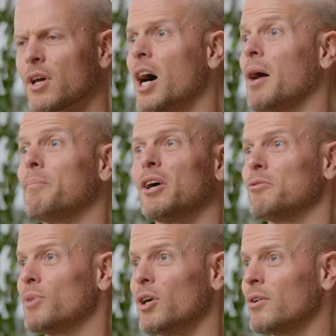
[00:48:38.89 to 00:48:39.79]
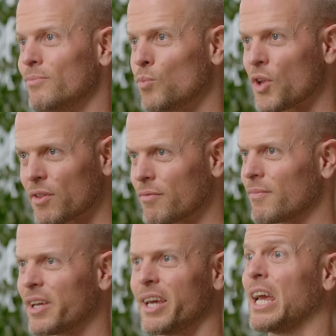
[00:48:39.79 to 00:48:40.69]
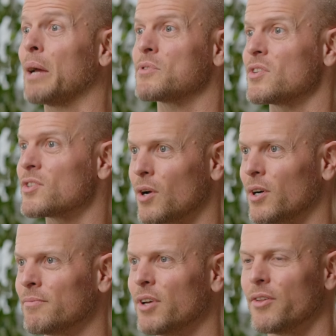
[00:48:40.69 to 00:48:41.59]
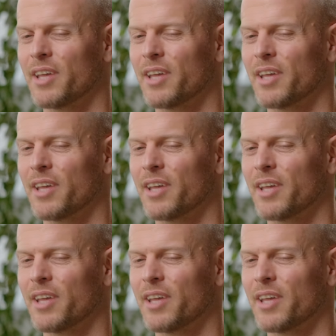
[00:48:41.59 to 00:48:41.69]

compound bow with cams and so on.